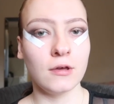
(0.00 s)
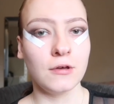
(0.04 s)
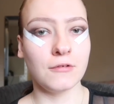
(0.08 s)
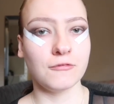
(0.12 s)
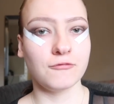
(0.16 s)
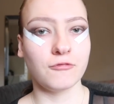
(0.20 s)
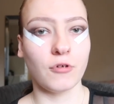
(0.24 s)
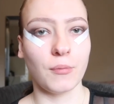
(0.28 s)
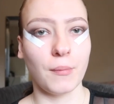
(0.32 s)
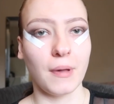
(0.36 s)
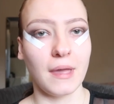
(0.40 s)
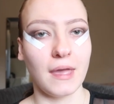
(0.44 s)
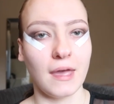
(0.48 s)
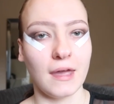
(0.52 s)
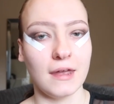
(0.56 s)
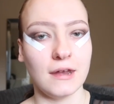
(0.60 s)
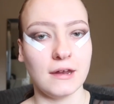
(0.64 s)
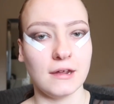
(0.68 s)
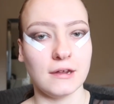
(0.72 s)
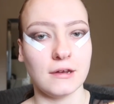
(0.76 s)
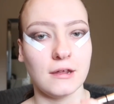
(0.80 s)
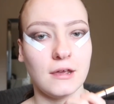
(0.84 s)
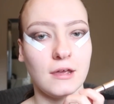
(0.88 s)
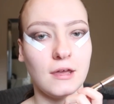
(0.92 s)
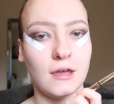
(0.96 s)
For my
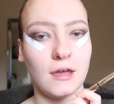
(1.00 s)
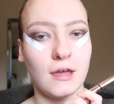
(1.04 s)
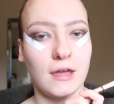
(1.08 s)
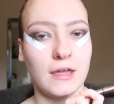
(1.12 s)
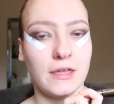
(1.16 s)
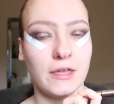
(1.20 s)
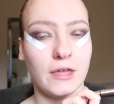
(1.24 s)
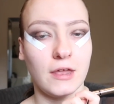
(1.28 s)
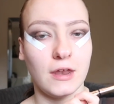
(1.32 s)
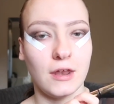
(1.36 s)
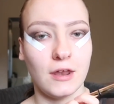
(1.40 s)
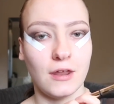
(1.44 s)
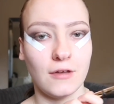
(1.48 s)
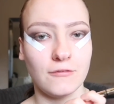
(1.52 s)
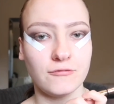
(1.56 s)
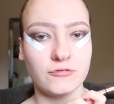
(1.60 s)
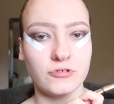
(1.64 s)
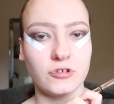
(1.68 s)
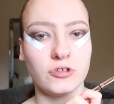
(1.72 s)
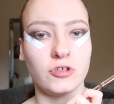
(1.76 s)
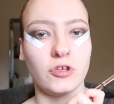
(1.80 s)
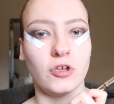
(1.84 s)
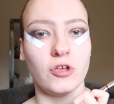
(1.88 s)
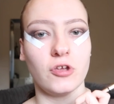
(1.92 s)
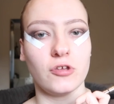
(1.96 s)
eyeliner, I love
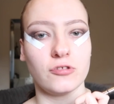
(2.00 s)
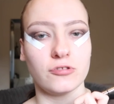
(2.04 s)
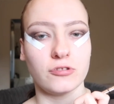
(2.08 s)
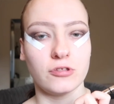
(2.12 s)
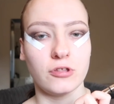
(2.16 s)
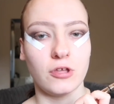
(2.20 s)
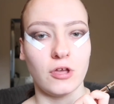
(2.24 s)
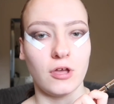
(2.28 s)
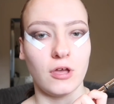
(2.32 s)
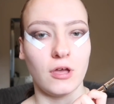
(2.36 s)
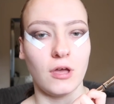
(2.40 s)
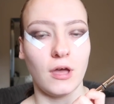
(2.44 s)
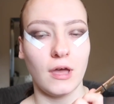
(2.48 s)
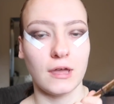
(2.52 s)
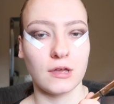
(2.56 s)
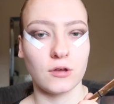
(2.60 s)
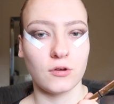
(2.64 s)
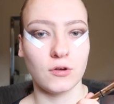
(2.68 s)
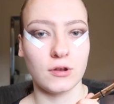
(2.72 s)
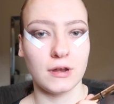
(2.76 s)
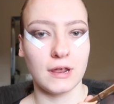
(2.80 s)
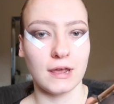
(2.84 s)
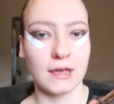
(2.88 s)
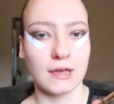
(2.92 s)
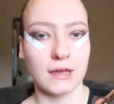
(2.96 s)
to use the
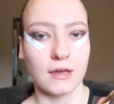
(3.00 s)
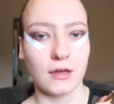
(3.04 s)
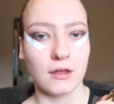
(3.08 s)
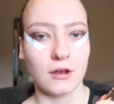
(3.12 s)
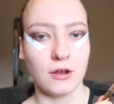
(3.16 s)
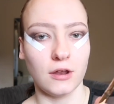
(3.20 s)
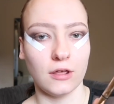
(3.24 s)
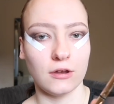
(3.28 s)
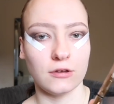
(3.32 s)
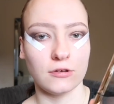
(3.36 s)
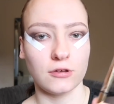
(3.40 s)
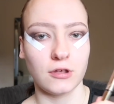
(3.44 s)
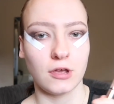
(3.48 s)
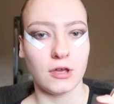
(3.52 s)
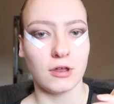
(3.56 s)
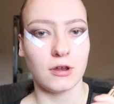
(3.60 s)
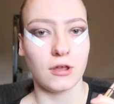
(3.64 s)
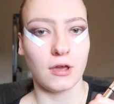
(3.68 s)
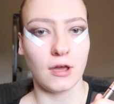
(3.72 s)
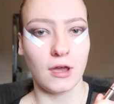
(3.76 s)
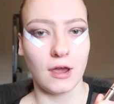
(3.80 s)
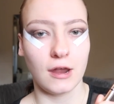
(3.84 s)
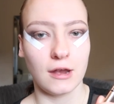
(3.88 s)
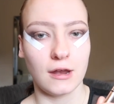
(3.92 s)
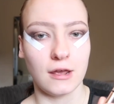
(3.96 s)
iconic London
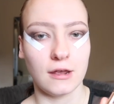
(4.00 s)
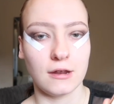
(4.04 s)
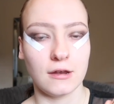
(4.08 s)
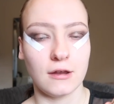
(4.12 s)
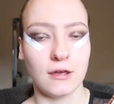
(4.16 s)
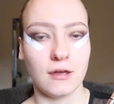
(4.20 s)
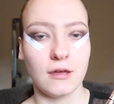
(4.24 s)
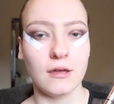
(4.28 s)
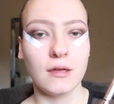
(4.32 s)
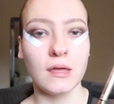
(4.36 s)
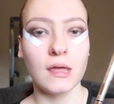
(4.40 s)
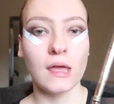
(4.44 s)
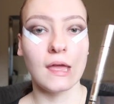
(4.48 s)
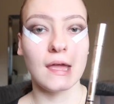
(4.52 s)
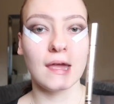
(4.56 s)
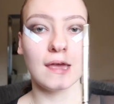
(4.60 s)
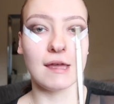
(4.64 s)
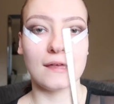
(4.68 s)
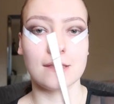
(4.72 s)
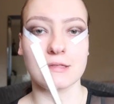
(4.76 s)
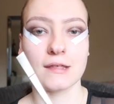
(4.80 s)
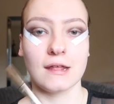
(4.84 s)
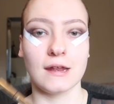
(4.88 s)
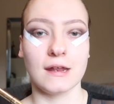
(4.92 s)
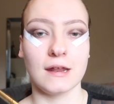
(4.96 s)
eyeliner.
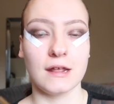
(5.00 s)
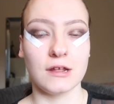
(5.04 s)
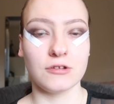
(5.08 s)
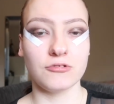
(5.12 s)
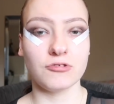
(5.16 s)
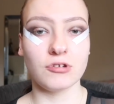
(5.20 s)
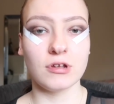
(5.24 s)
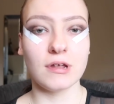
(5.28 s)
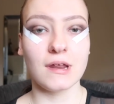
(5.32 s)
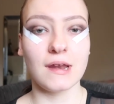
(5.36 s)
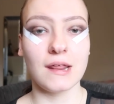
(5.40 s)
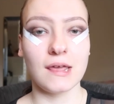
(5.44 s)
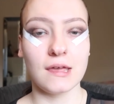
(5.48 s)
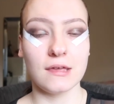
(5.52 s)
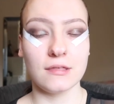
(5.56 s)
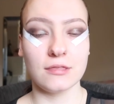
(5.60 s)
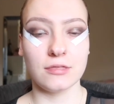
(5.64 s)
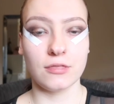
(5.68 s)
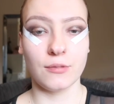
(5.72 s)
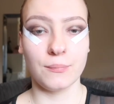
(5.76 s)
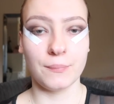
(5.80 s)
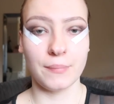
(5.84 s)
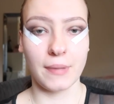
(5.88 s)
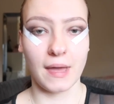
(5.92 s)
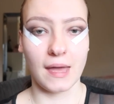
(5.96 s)
It's literally
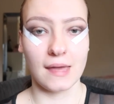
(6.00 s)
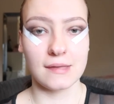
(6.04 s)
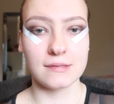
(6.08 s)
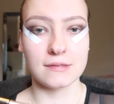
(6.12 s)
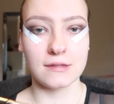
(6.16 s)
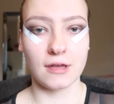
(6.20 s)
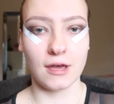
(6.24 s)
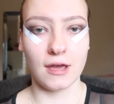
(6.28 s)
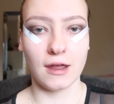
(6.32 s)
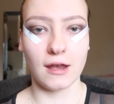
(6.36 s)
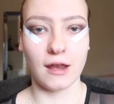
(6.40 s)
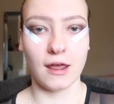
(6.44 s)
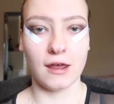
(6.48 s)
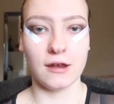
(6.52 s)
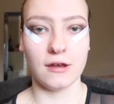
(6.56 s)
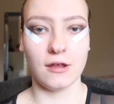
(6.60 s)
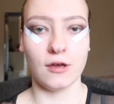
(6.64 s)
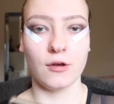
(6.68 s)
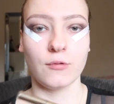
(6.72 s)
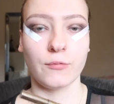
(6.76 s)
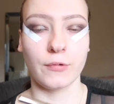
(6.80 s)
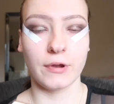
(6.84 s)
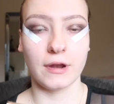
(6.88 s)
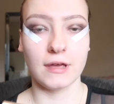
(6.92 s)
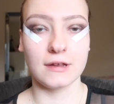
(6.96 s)
the best eyeliner.
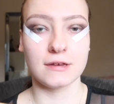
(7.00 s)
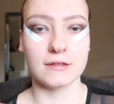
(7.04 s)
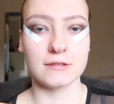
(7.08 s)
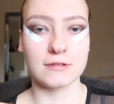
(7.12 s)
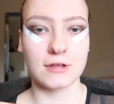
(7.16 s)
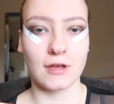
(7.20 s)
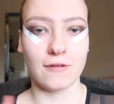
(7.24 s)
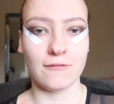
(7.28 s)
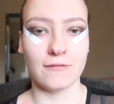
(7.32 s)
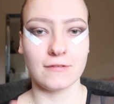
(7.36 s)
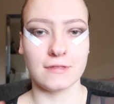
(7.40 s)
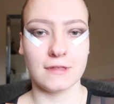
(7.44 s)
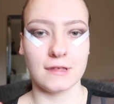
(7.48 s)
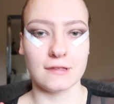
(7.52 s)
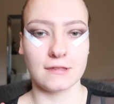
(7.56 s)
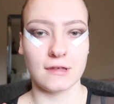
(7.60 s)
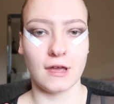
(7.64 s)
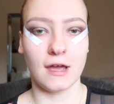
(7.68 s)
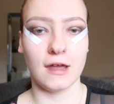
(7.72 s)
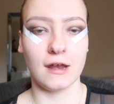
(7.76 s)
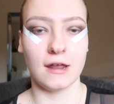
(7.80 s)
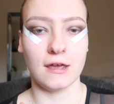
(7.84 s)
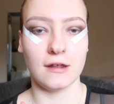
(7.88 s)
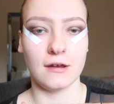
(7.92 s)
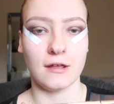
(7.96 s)
When I discovered this
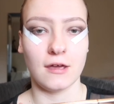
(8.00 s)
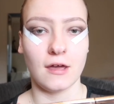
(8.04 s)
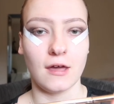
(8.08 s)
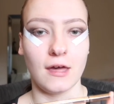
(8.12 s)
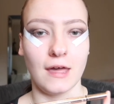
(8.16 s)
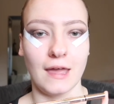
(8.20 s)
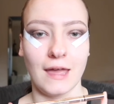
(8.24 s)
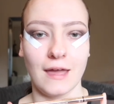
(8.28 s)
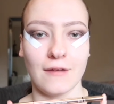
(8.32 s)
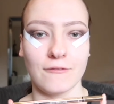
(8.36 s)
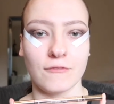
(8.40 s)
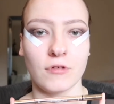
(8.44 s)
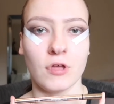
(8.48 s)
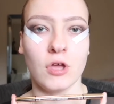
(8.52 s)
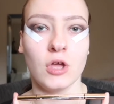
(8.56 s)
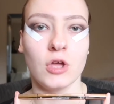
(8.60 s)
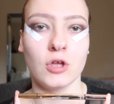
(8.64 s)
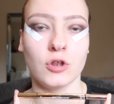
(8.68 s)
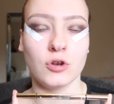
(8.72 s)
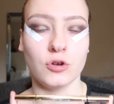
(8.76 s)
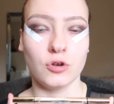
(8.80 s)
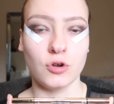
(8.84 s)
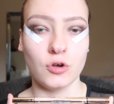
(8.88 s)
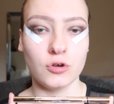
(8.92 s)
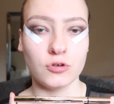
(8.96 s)
eyeliner, I have
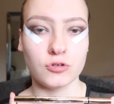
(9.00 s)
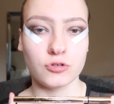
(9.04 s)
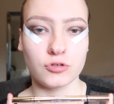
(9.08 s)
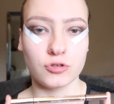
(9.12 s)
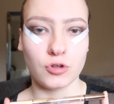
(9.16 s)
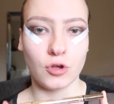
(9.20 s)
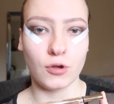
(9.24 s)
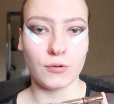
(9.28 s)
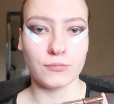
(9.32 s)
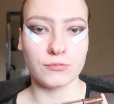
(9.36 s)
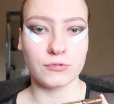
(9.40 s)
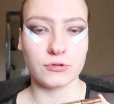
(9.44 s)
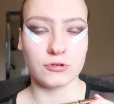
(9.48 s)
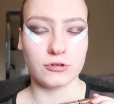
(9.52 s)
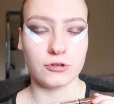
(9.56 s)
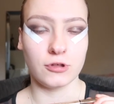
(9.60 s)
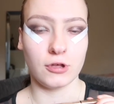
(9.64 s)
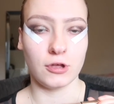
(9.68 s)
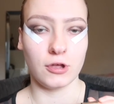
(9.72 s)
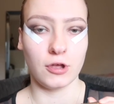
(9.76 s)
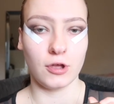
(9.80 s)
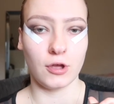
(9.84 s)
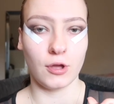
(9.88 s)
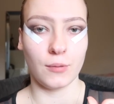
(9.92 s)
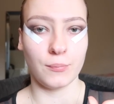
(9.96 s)
not stopped
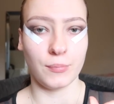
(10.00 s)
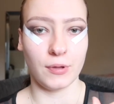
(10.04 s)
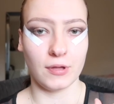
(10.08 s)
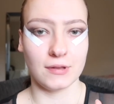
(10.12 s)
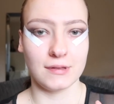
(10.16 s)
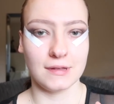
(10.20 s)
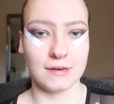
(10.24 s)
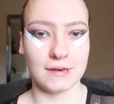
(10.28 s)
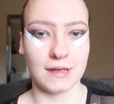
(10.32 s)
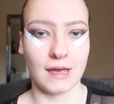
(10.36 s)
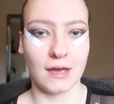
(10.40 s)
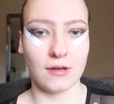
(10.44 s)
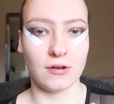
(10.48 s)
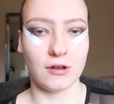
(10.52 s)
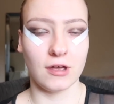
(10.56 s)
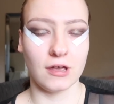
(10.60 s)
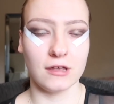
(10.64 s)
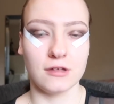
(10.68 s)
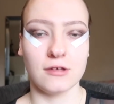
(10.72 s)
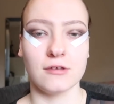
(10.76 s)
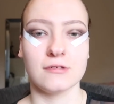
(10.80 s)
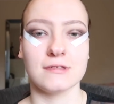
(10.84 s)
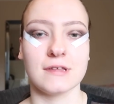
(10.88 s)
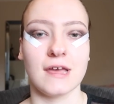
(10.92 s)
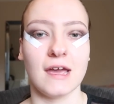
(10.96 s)
to put it down. I
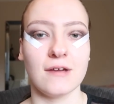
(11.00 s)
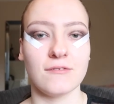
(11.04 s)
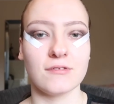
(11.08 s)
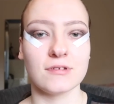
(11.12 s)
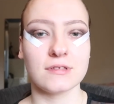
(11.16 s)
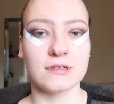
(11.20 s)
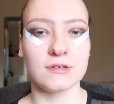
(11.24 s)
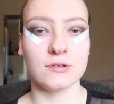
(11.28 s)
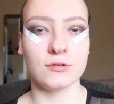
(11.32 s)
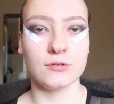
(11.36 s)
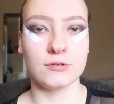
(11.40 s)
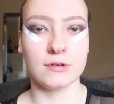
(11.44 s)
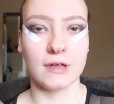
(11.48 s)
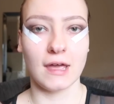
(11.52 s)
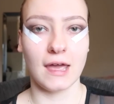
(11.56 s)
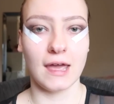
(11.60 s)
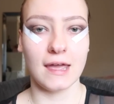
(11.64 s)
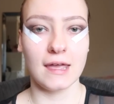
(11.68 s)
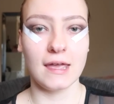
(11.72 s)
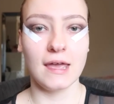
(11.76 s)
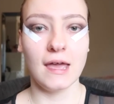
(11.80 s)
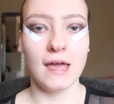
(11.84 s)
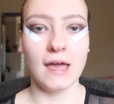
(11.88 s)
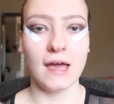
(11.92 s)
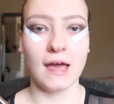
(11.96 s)
use it every single
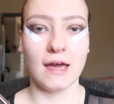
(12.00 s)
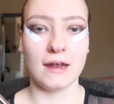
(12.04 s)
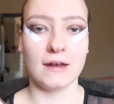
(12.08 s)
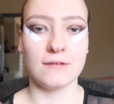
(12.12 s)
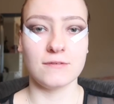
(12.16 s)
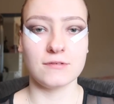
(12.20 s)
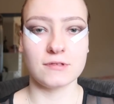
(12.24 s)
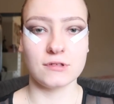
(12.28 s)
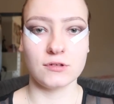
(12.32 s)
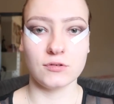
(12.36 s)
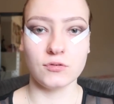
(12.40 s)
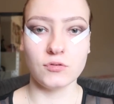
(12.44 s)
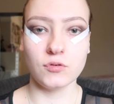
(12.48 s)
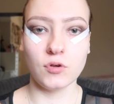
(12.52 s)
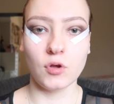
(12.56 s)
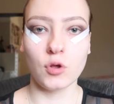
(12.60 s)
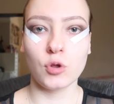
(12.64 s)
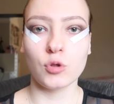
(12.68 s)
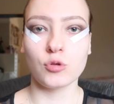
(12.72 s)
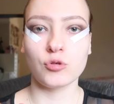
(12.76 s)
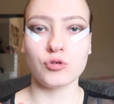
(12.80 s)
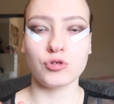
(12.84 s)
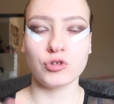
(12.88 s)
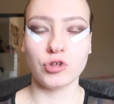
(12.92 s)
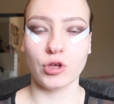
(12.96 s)
day and I've still
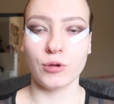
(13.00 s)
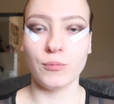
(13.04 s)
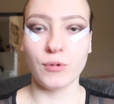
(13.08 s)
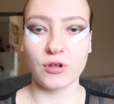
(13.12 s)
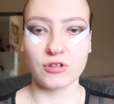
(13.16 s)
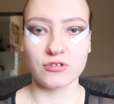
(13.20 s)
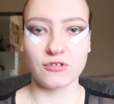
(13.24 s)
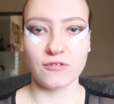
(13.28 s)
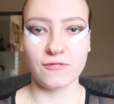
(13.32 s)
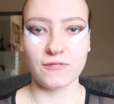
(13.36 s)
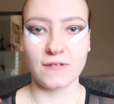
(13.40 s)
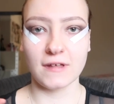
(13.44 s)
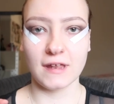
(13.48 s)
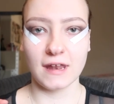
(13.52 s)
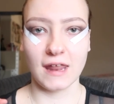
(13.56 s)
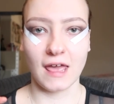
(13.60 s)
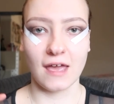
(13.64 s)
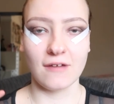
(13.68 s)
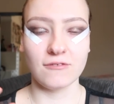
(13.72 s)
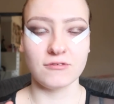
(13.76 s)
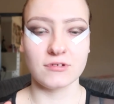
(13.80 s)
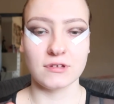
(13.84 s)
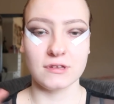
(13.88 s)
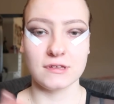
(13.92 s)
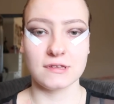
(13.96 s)
got so much of it
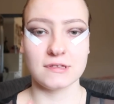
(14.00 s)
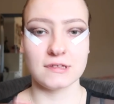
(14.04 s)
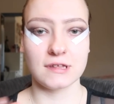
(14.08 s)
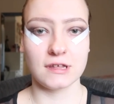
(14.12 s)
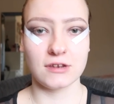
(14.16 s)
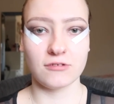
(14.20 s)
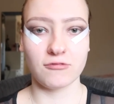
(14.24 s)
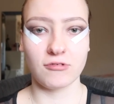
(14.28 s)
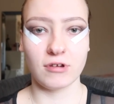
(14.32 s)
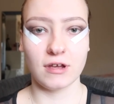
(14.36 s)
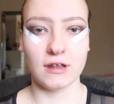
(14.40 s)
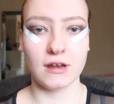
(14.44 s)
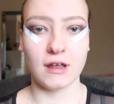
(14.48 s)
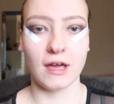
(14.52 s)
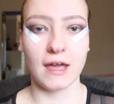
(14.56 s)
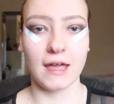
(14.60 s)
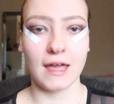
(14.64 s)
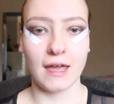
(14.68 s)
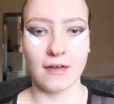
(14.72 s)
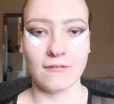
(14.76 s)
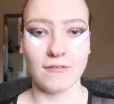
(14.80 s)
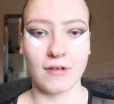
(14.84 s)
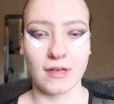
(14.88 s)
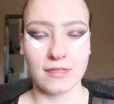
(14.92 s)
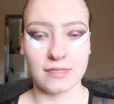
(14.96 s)
left considering I
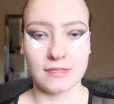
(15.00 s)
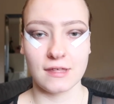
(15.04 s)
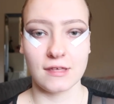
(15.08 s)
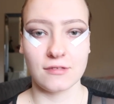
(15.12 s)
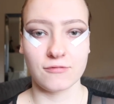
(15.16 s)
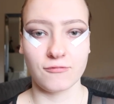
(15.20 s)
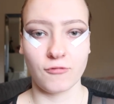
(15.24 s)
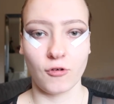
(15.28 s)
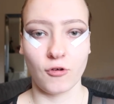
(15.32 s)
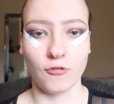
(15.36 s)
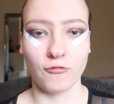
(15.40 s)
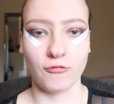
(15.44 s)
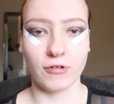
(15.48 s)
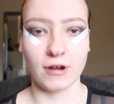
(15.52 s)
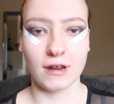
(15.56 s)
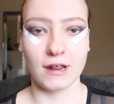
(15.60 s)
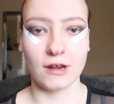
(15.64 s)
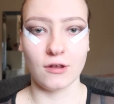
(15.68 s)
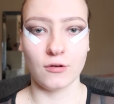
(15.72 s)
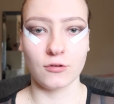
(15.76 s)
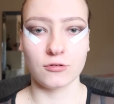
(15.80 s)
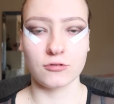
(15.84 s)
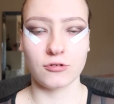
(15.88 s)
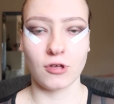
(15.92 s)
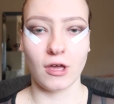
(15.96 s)
have had this for a really
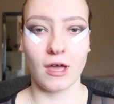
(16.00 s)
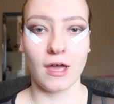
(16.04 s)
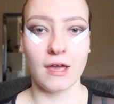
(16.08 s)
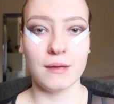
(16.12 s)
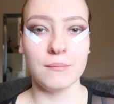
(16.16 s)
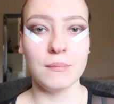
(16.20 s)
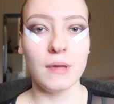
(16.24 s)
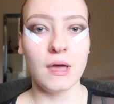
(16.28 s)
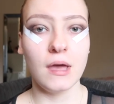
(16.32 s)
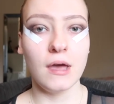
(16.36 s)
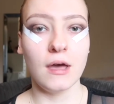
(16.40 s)
long time.